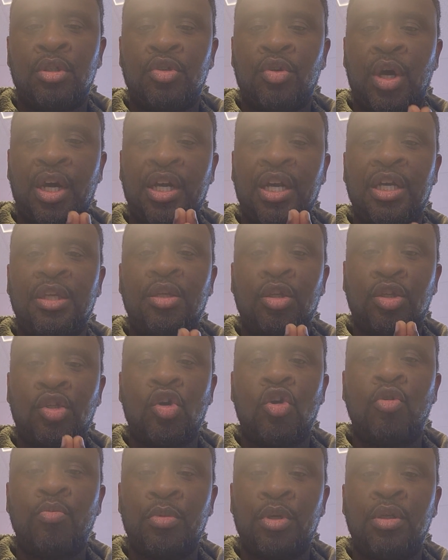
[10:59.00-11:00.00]
So I can't
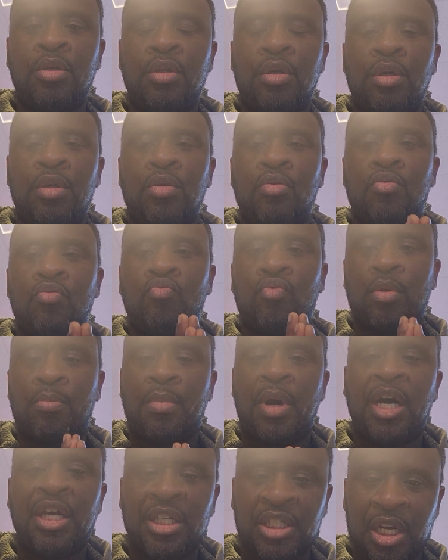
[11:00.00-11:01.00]
determine
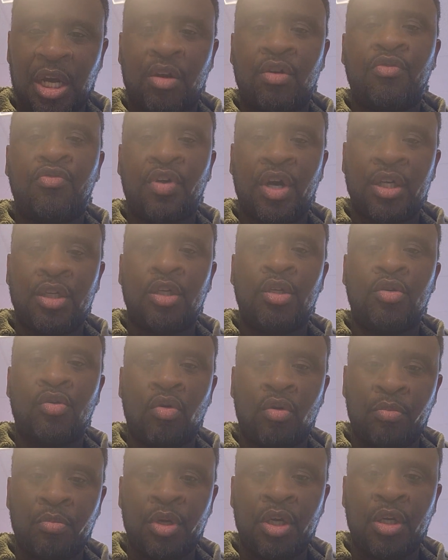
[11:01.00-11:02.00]
what my sacrifice is
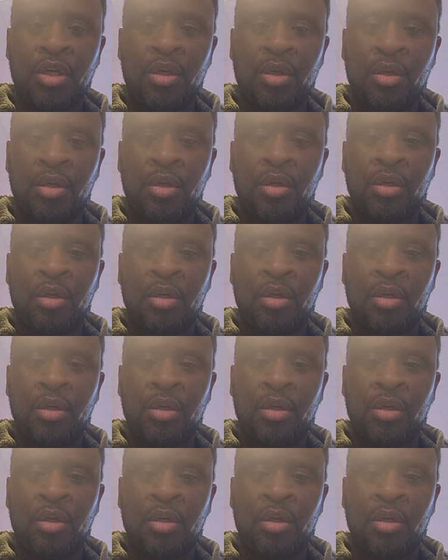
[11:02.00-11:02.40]
going to be.